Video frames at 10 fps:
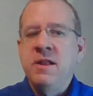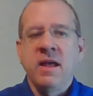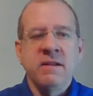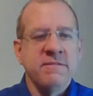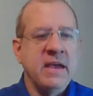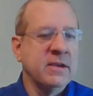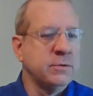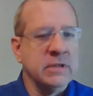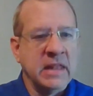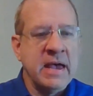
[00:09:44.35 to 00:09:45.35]
None of that
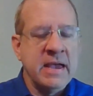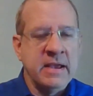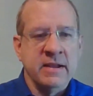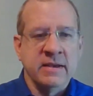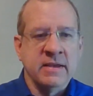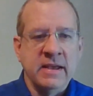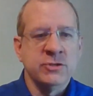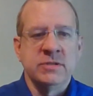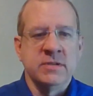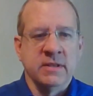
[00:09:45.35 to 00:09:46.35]
can rely on a
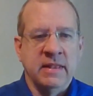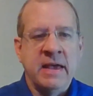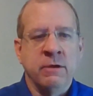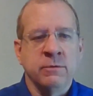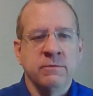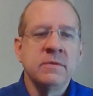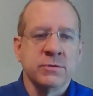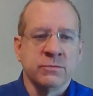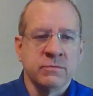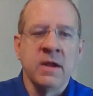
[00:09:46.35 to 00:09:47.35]
connection to the cloud
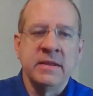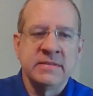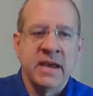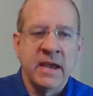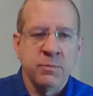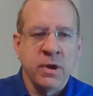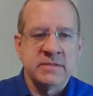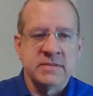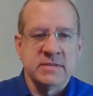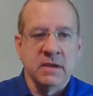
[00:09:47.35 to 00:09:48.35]
to run its AI
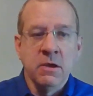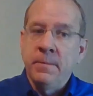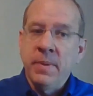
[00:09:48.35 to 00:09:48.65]
processing.